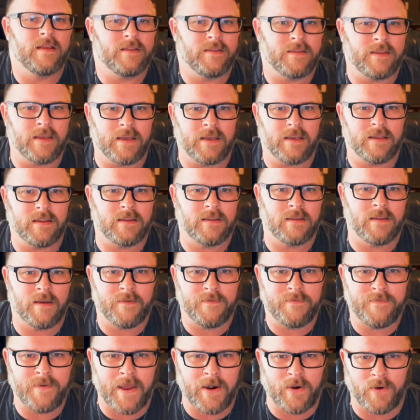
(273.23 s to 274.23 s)
the
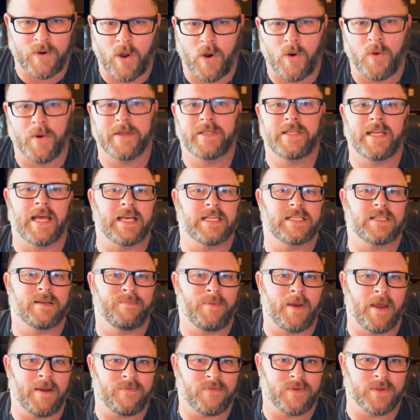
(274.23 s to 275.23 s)
veteran always has to
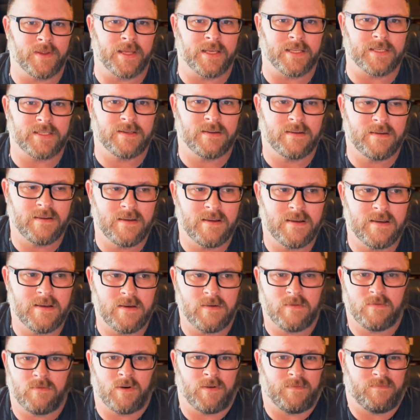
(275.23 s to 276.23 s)
pay for this.
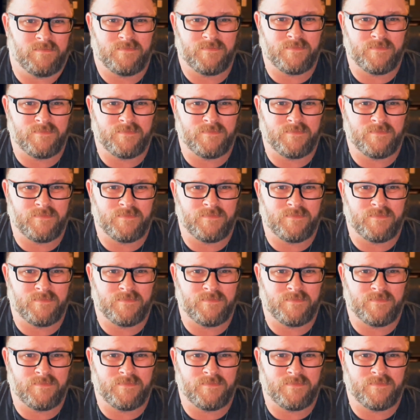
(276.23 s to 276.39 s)
Well,